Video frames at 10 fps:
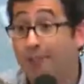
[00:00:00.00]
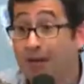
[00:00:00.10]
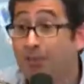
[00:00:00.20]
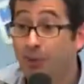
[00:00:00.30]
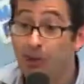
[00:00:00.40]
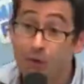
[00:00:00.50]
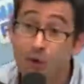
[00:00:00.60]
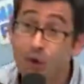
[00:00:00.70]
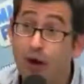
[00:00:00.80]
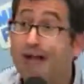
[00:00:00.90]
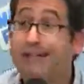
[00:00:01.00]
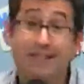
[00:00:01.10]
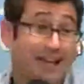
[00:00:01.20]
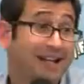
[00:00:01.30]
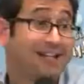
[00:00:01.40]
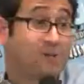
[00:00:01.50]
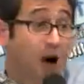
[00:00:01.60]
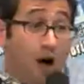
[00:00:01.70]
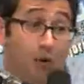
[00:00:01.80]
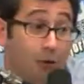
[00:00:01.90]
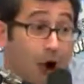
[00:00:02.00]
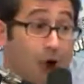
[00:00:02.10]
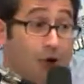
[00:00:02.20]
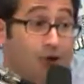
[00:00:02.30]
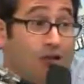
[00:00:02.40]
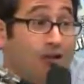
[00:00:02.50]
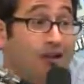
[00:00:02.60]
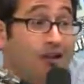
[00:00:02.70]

people who dig roads